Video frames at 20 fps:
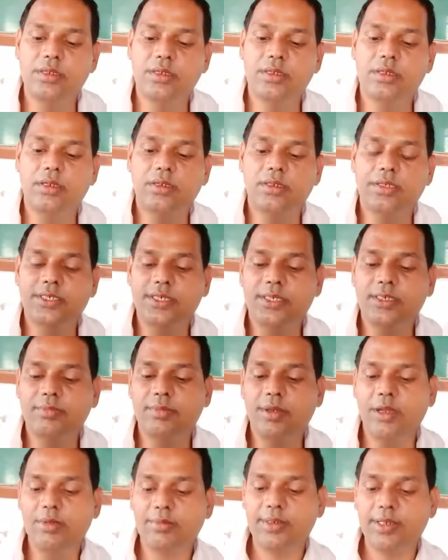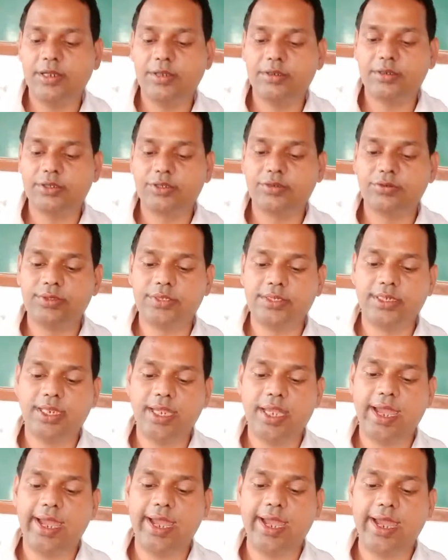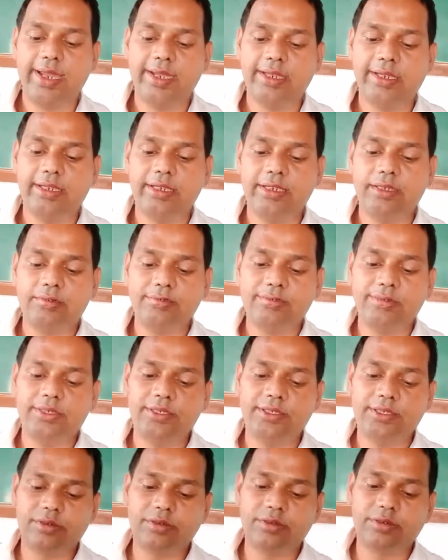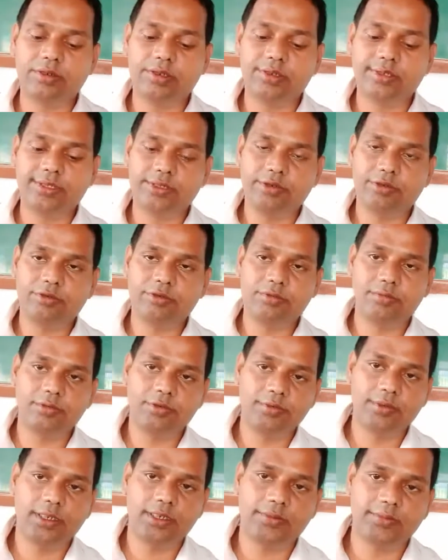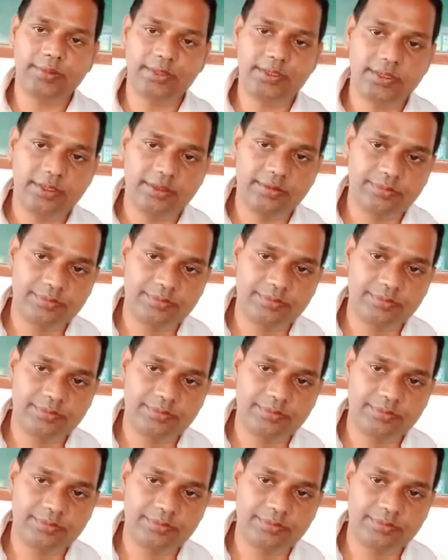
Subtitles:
sigma belongs to G and f is a crossed homomorphism.